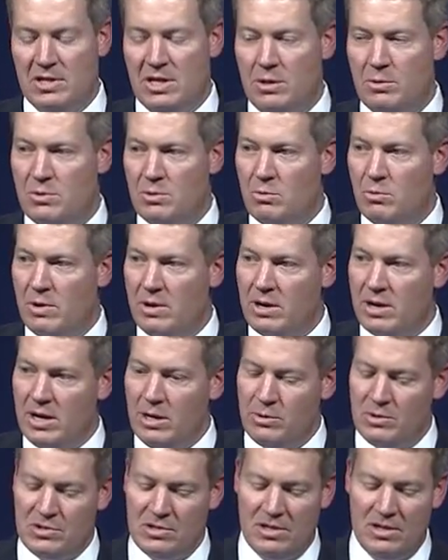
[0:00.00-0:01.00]
where he
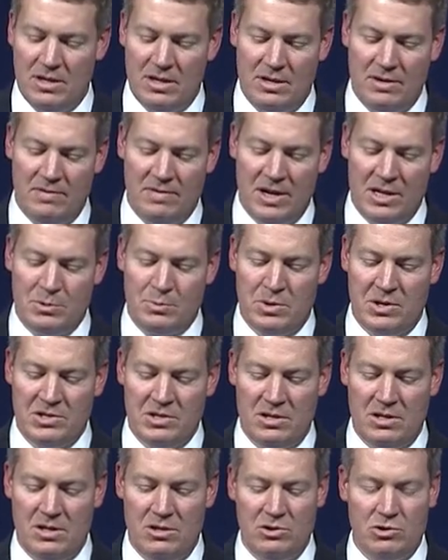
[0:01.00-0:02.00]
was the Vice
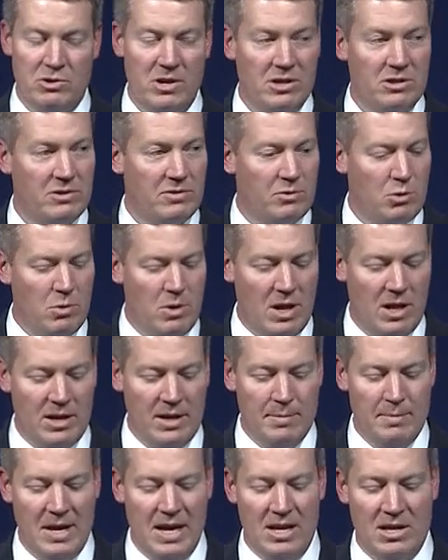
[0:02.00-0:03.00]
President and Director of
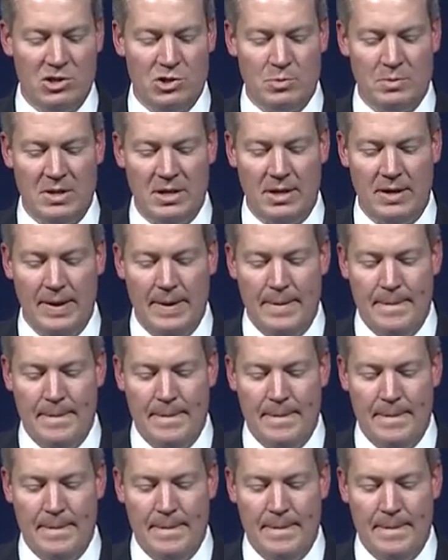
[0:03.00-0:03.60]
Quality Management.